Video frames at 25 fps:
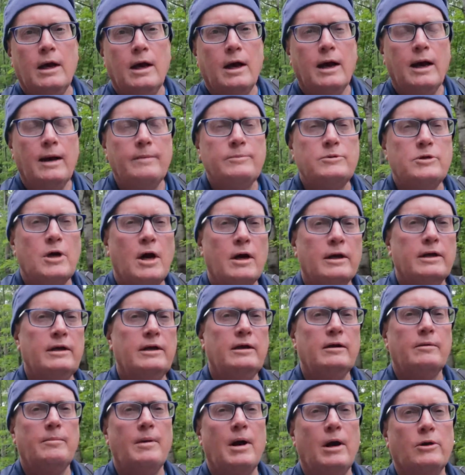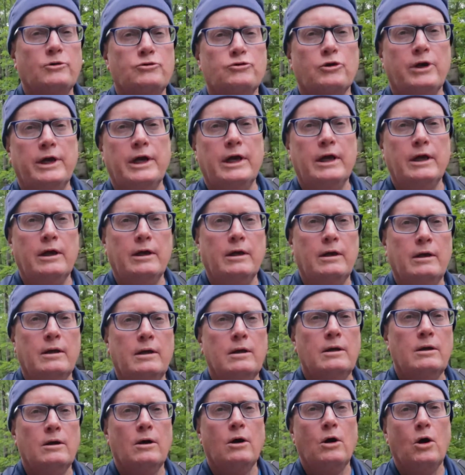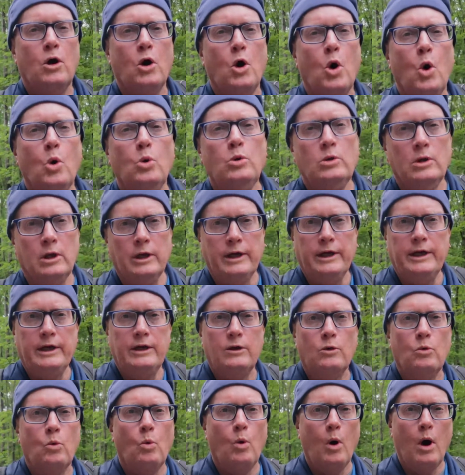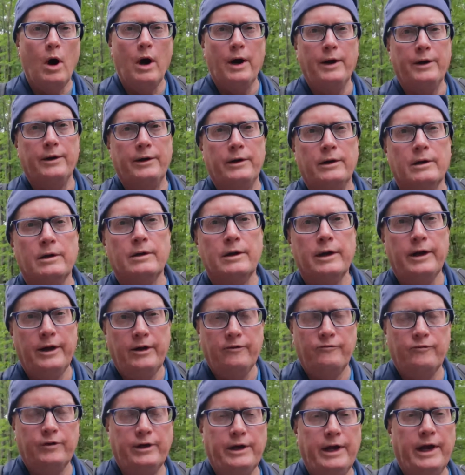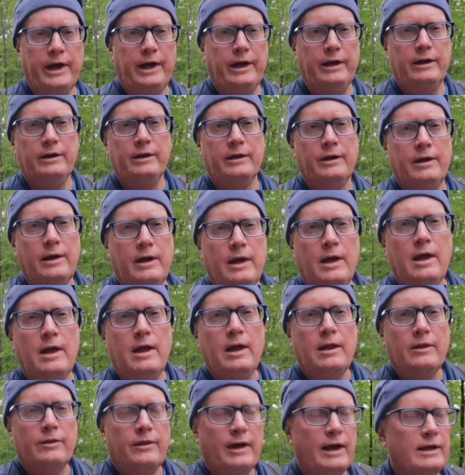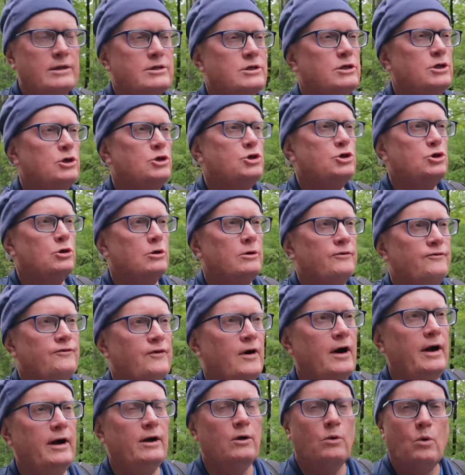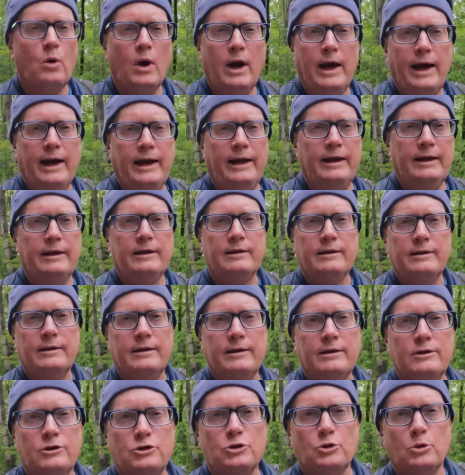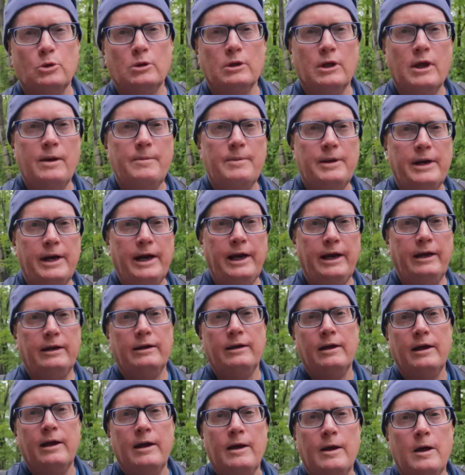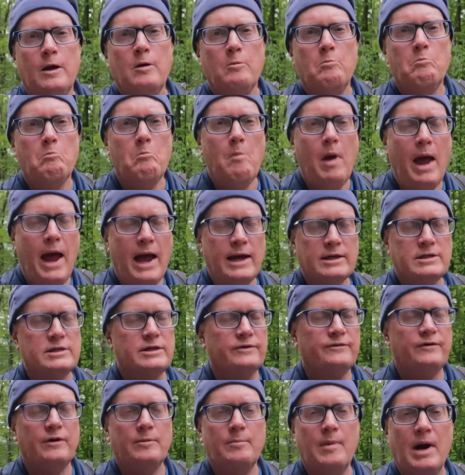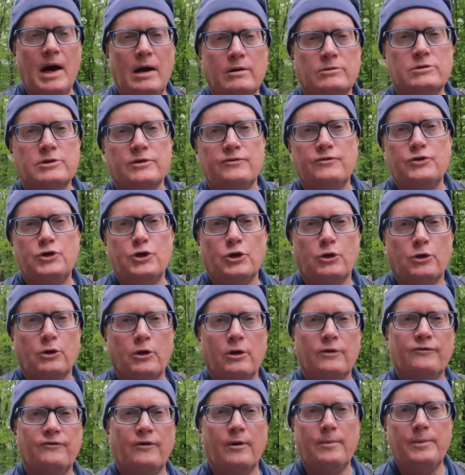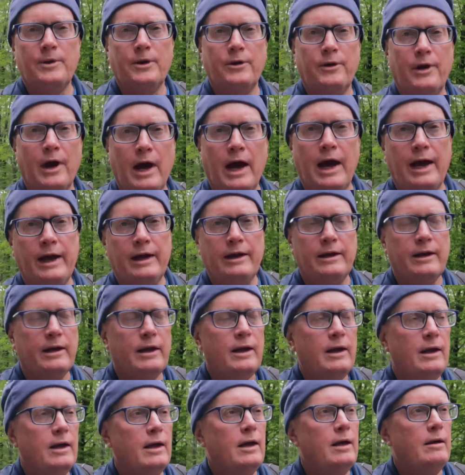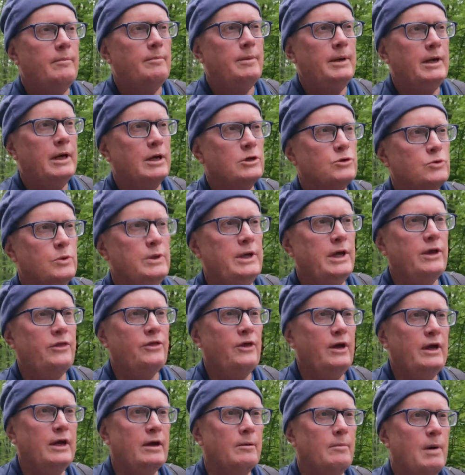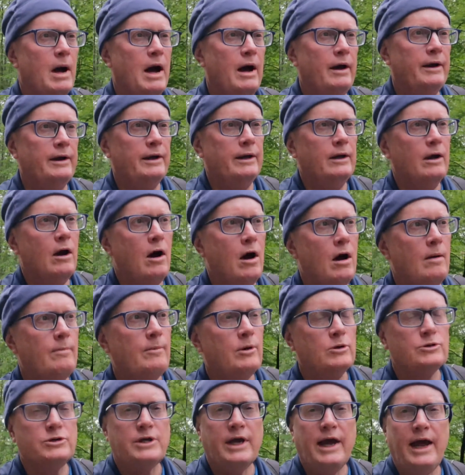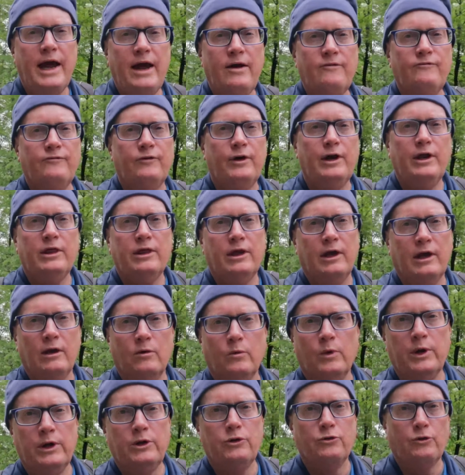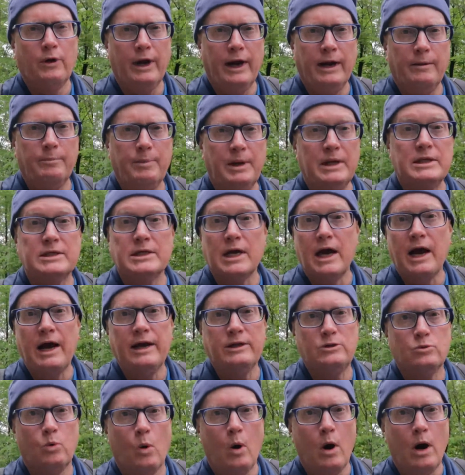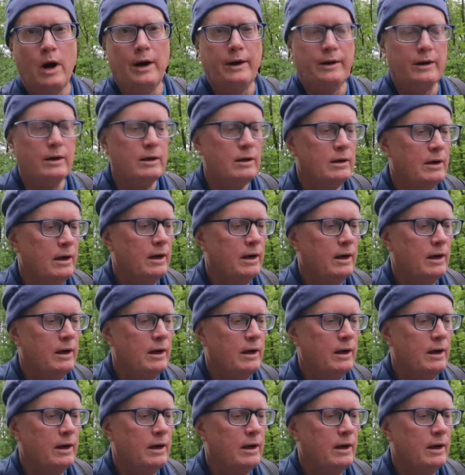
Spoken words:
I'm talking about drinking only water every day. That's the surefire way to eliminate massive amounts of sugar from your diet. Because when you think about it, almost everything we drink besides water